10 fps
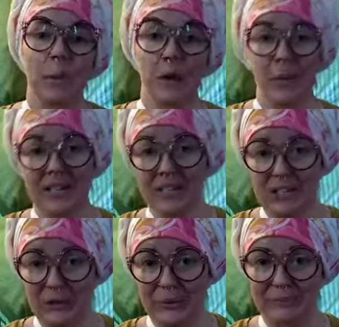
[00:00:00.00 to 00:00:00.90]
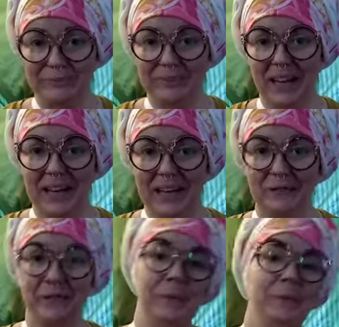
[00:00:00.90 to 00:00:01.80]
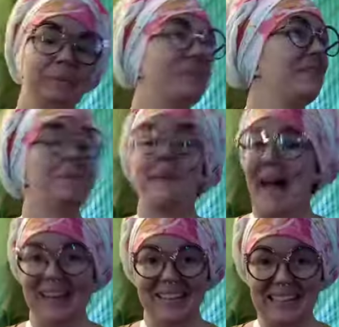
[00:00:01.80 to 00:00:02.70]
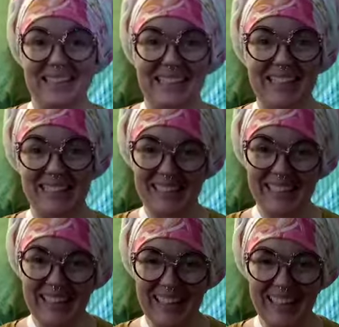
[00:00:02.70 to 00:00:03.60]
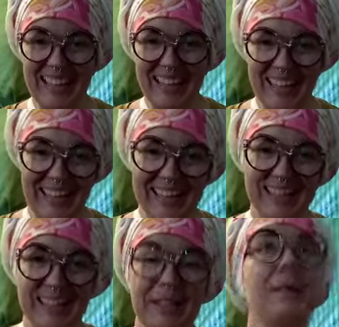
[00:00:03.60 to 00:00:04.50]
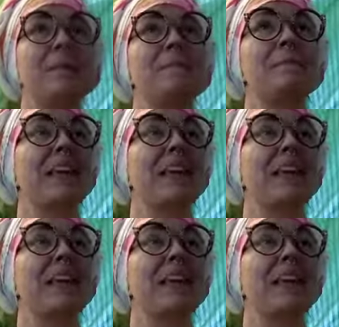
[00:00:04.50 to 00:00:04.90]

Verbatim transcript: part one and two of the madness. hopefully, you get to part two.